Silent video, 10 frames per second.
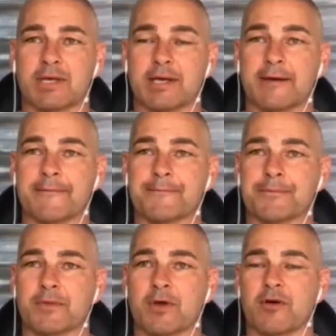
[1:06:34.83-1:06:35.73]

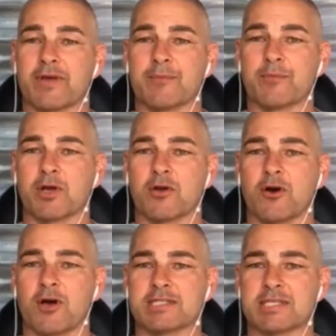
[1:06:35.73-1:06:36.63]
I've had my
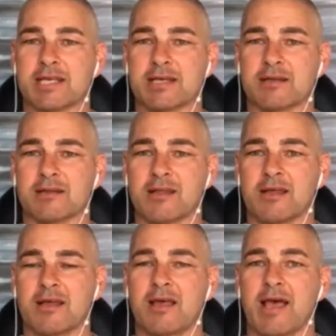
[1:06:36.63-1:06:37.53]
guides here,
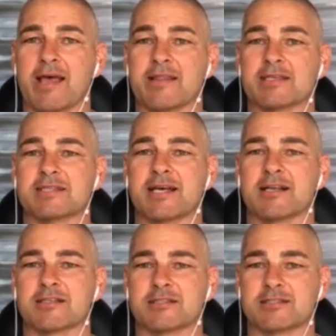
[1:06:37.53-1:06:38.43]
and they're
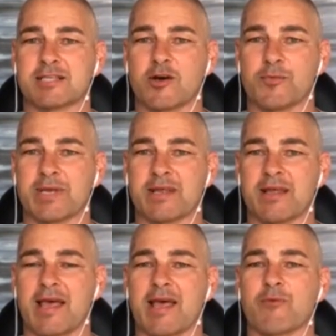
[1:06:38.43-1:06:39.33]
starting to tell
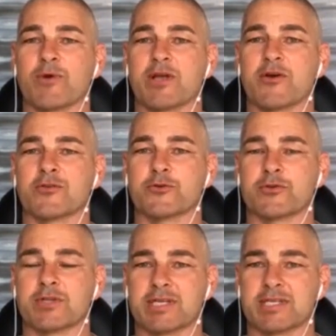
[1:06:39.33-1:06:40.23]
me, and we're going through
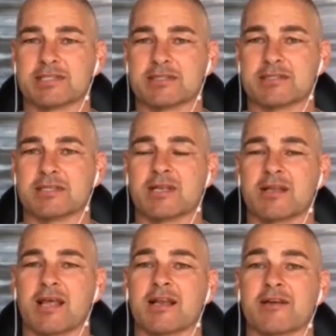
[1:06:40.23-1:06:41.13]
the lessons
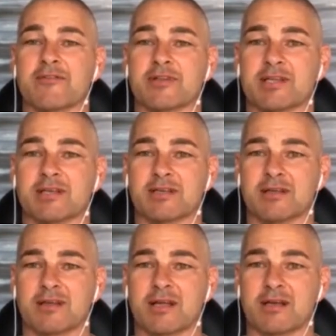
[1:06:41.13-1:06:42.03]
and everything
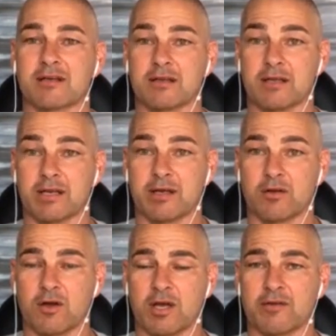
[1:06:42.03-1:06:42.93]
in our
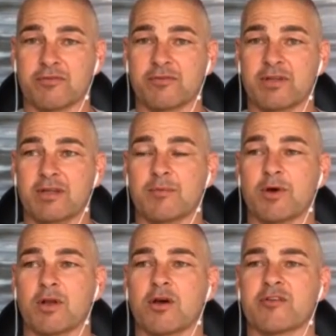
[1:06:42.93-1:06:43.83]
life, in
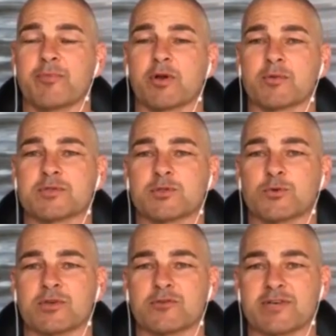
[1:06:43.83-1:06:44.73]
my life, but I'm still
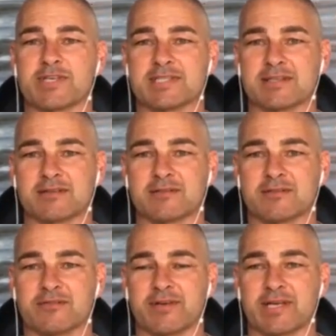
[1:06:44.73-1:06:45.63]
at a resting
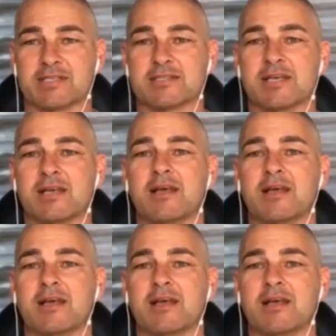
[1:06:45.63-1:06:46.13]
phase.